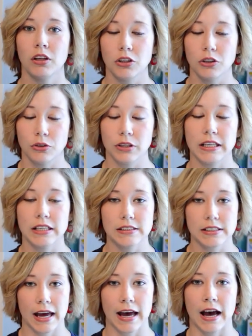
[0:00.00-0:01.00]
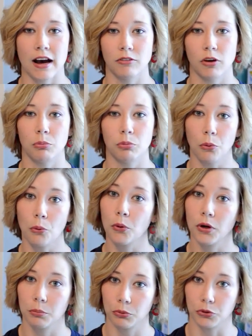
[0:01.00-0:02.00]
You need to have a
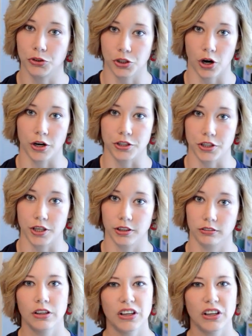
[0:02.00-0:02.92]
portable charger.